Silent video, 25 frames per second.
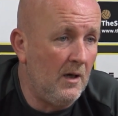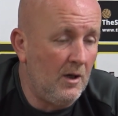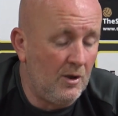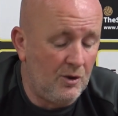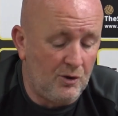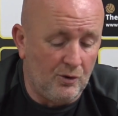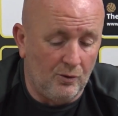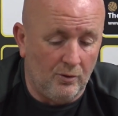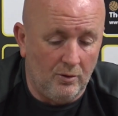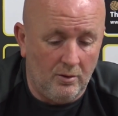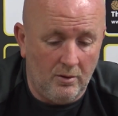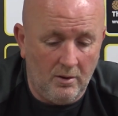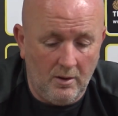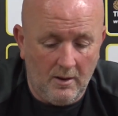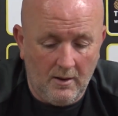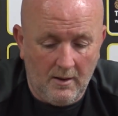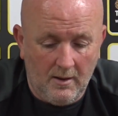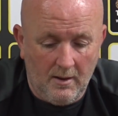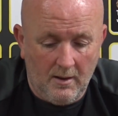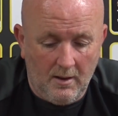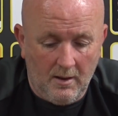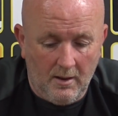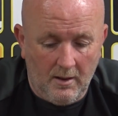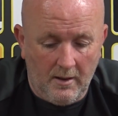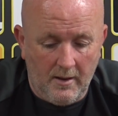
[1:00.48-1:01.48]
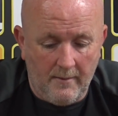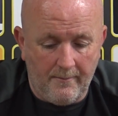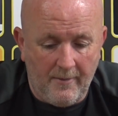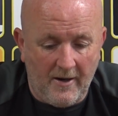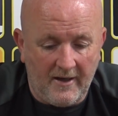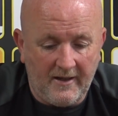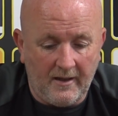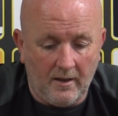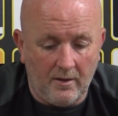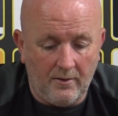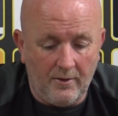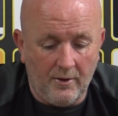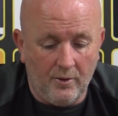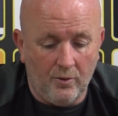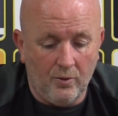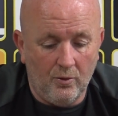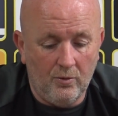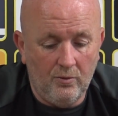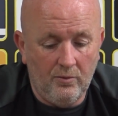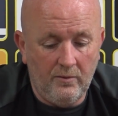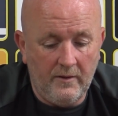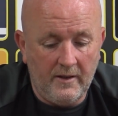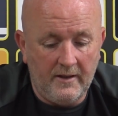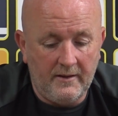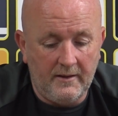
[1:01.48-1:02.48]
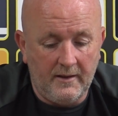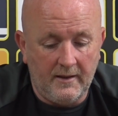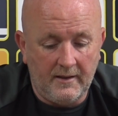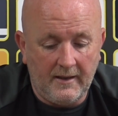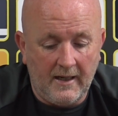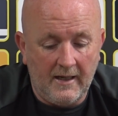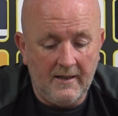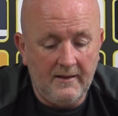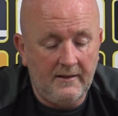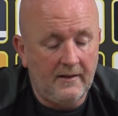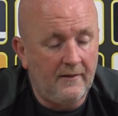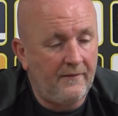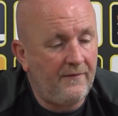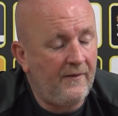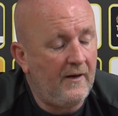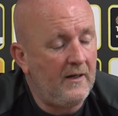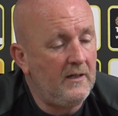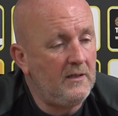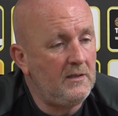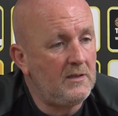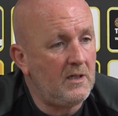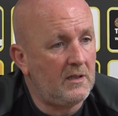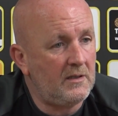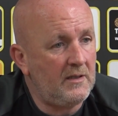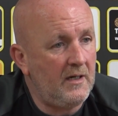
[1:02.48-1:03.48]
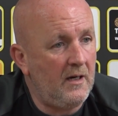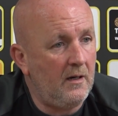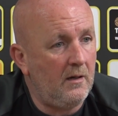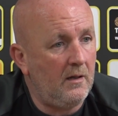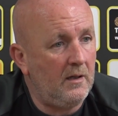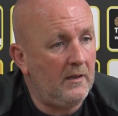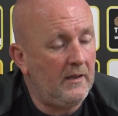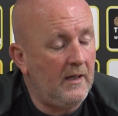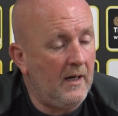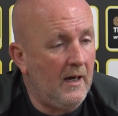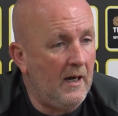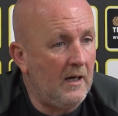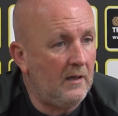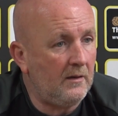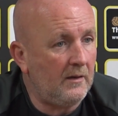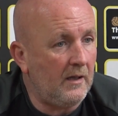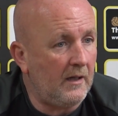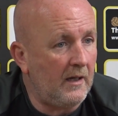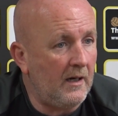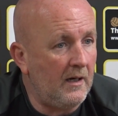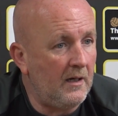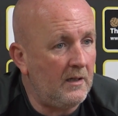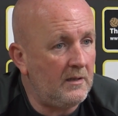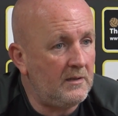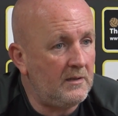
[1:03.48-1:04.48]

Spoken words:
So the bigger the hole that you kind of find yourself in, the harder it